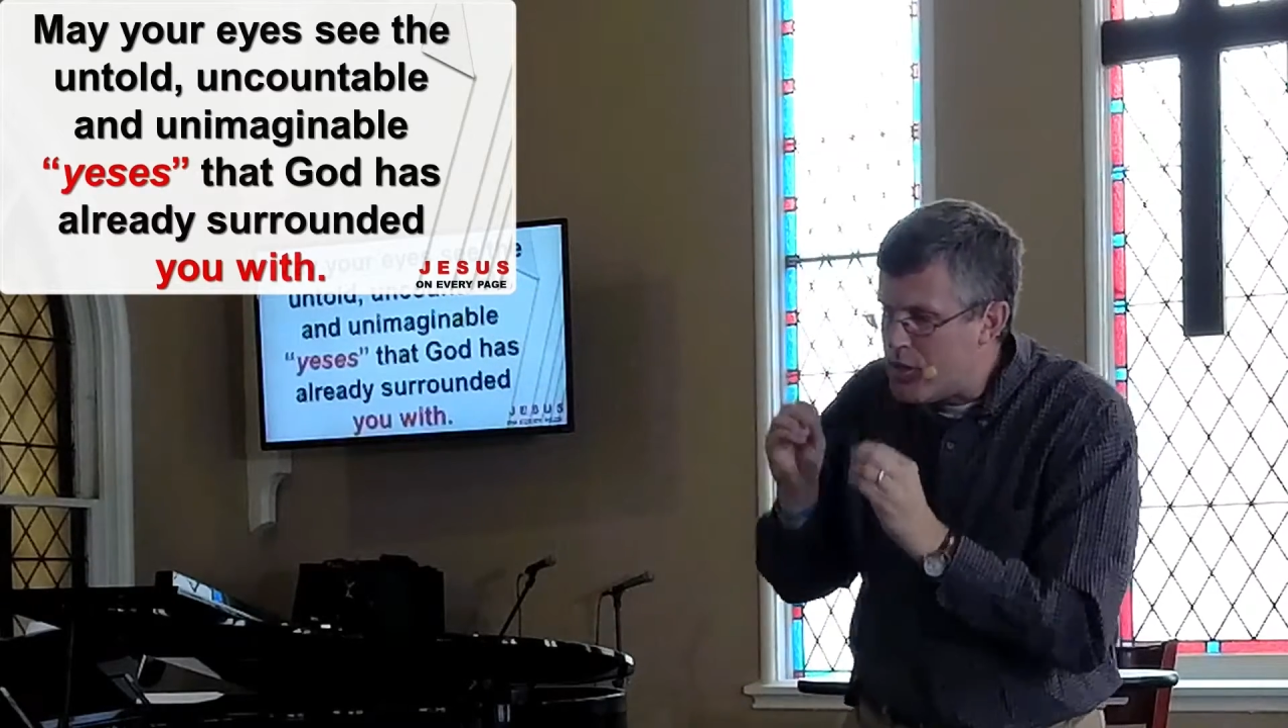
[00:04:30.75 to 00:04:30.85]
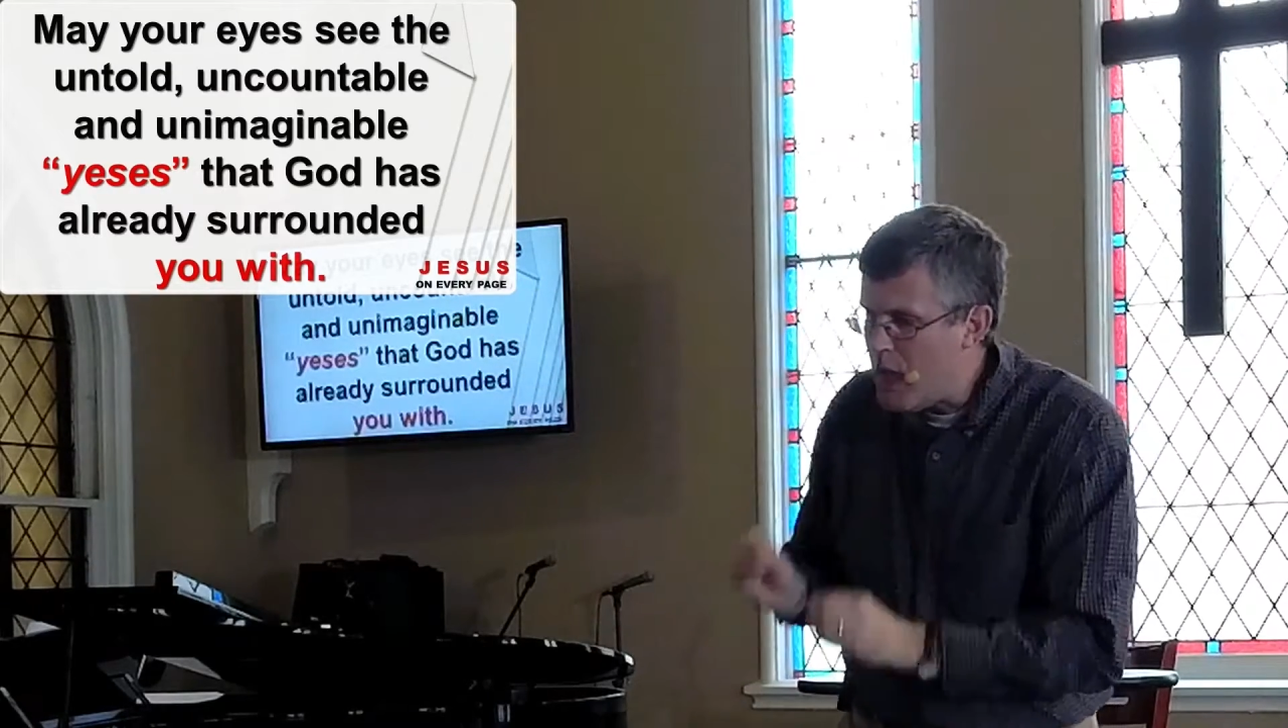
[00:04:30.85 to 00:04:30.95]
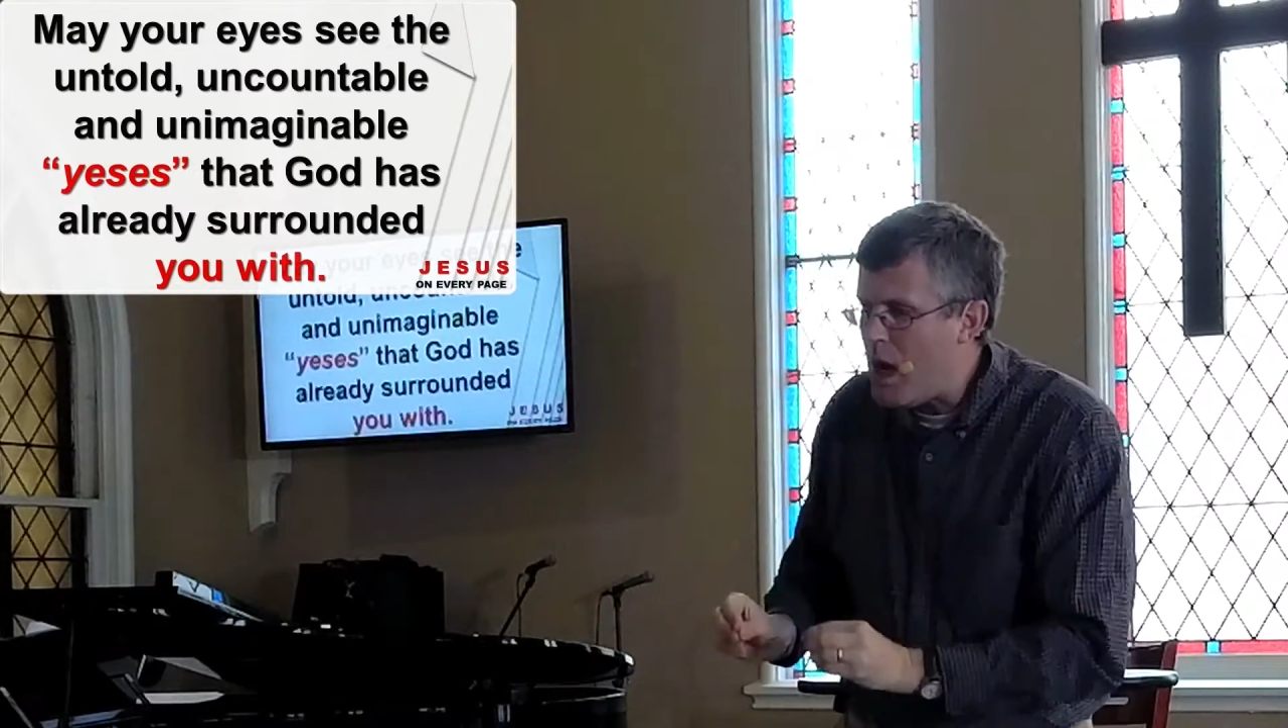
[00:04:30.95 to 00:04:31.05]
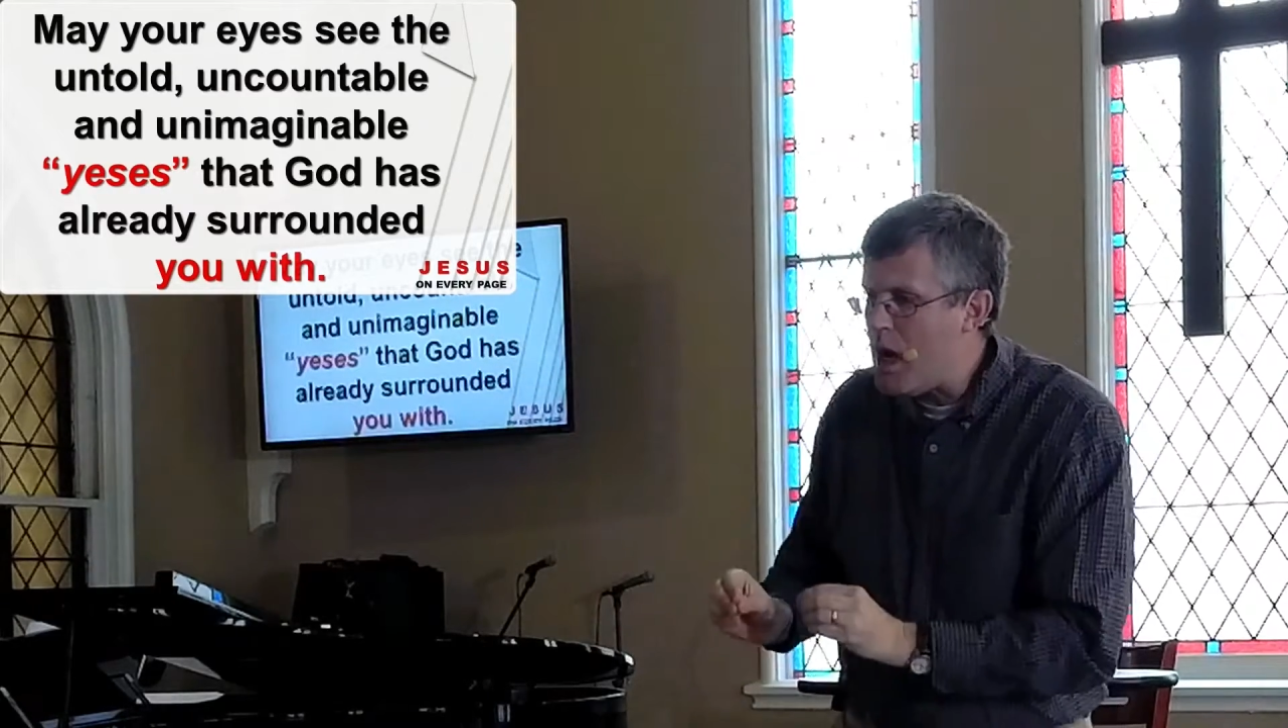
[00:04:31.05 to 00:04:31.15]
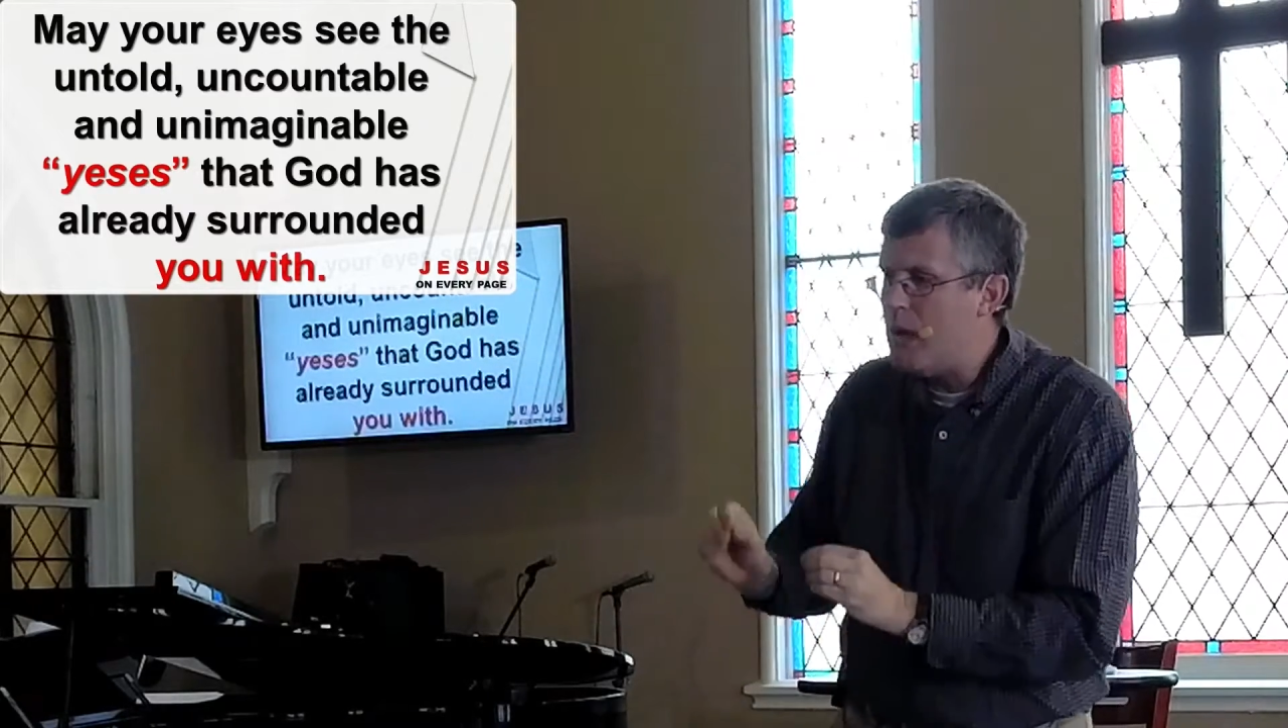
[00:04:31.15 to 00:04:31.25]

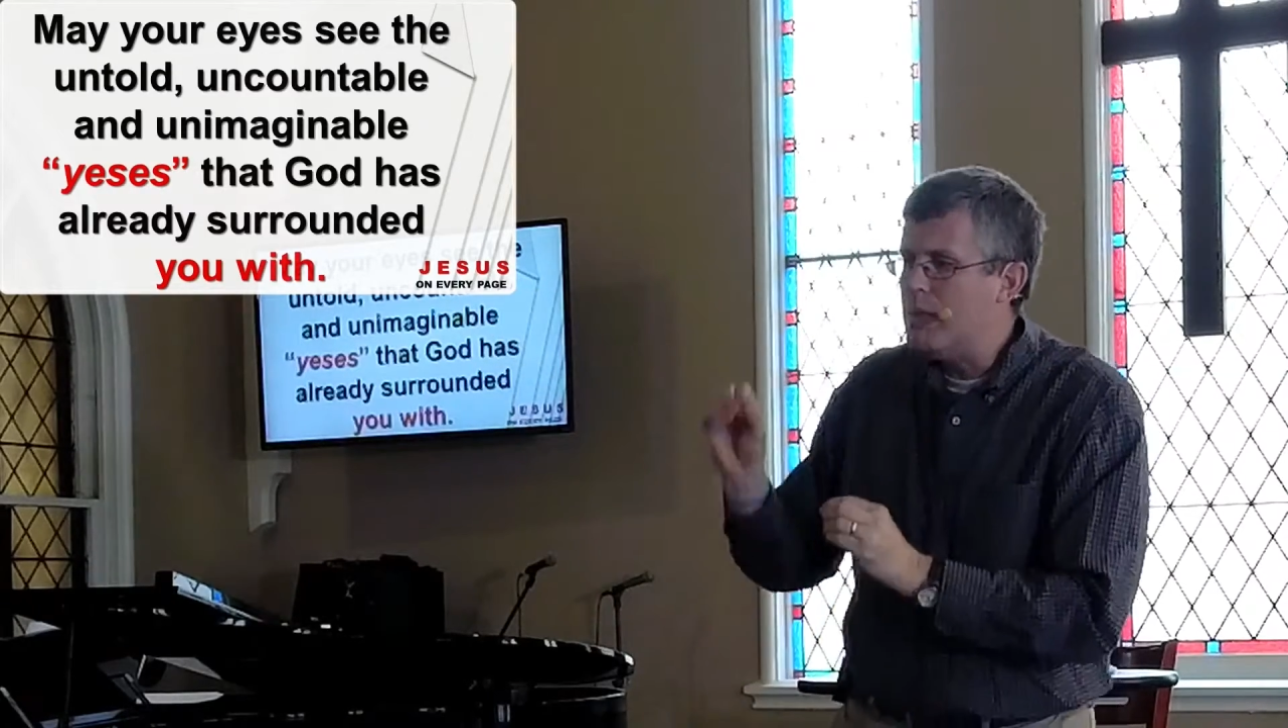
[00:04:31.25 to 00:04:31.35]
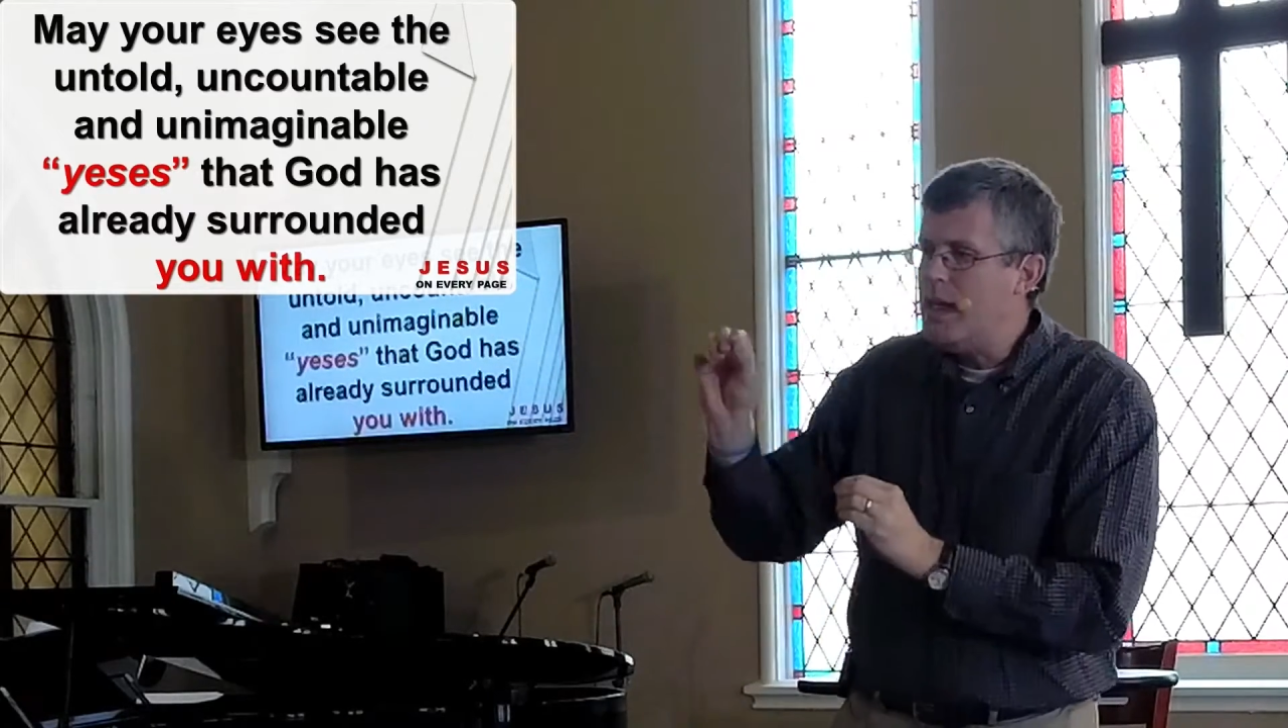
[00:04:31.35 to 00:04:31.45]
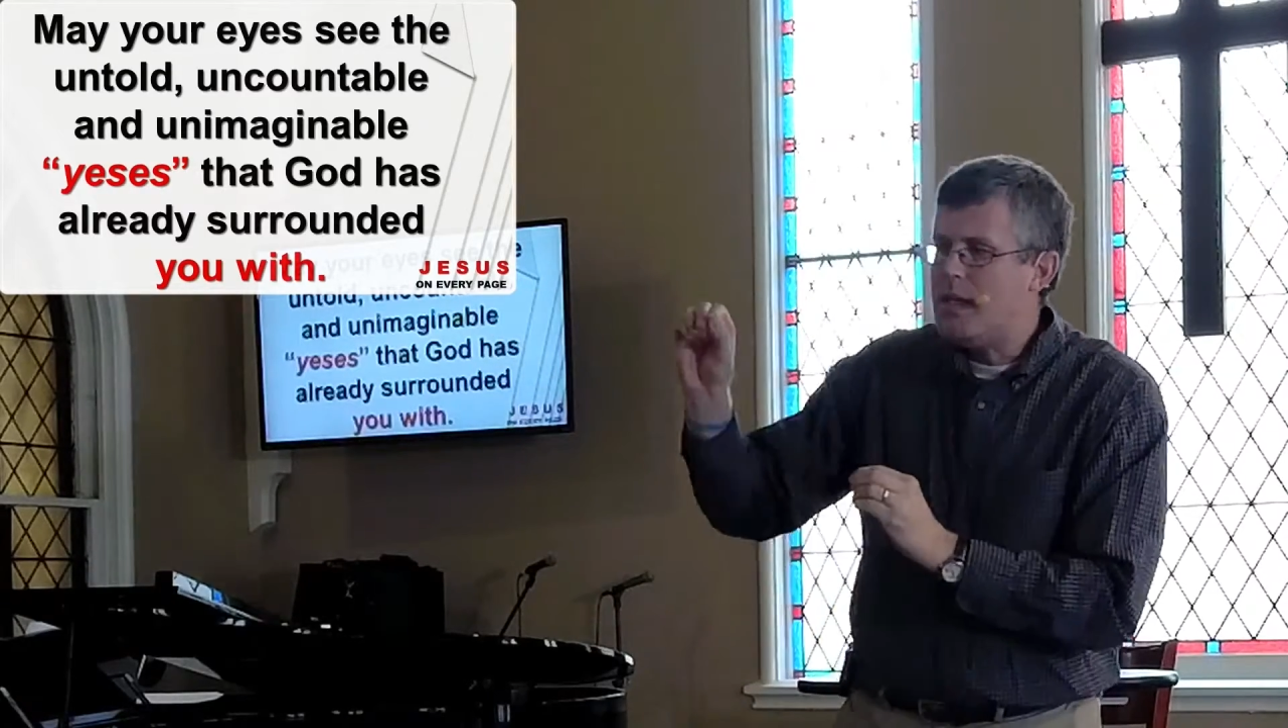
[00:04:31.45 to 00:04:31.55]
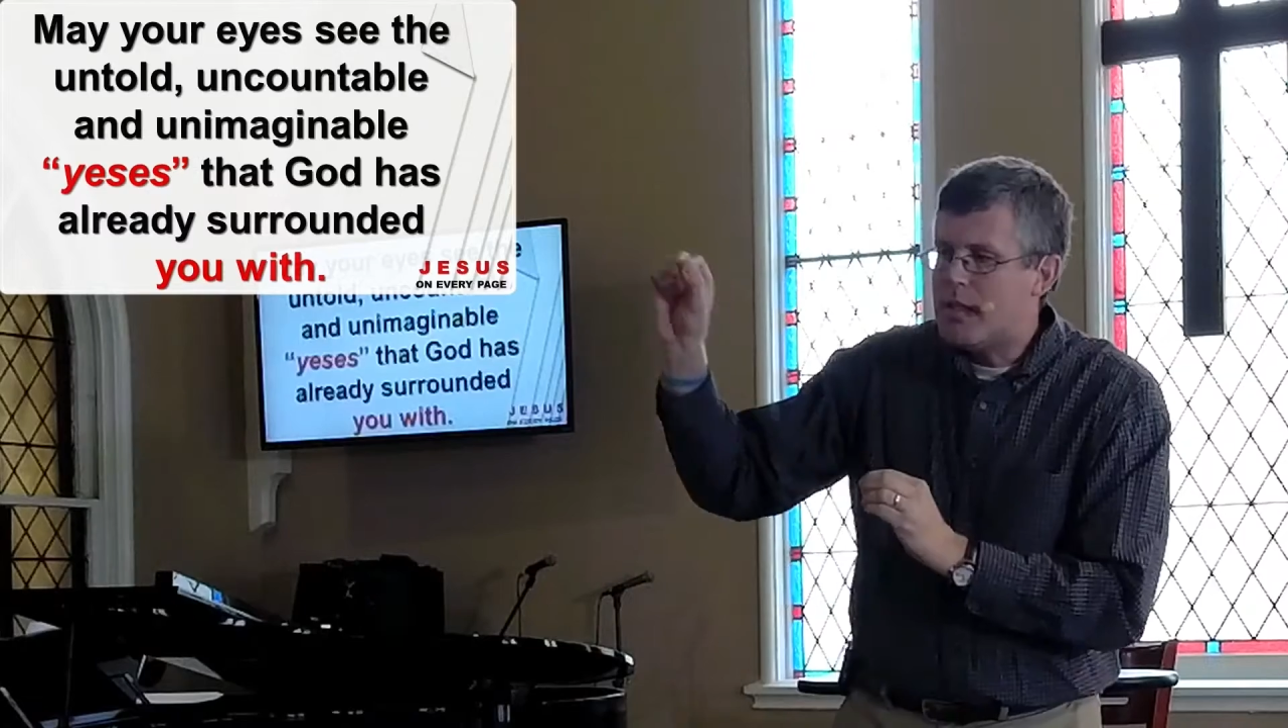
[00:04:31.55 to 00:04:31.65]
no leads